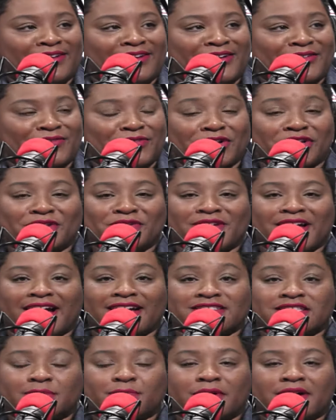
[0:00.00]
for you guys
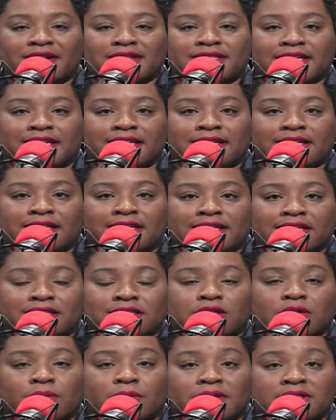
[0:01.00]
to partake in is
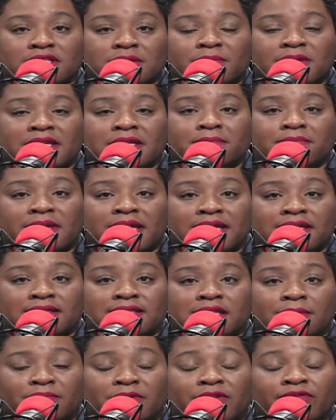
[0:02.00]
going to be
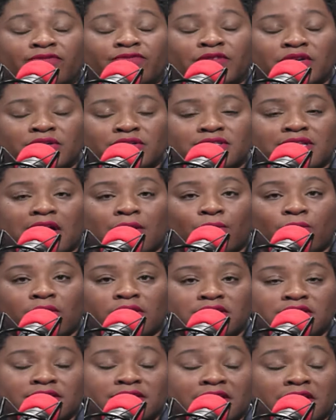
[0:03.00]
amazing. But first, I want
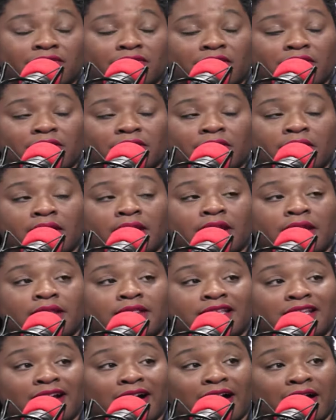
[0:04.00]
to give her
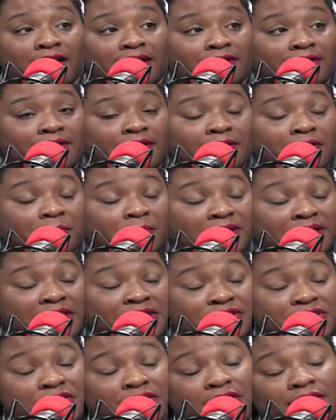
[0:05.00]
the honor and the
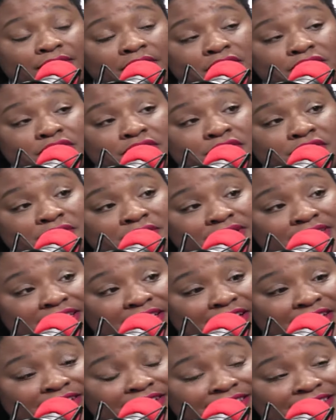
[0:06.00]
pleasure of introducing
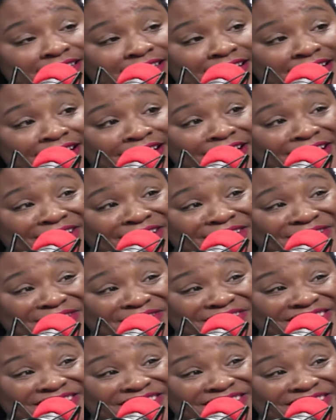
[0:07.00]
herself.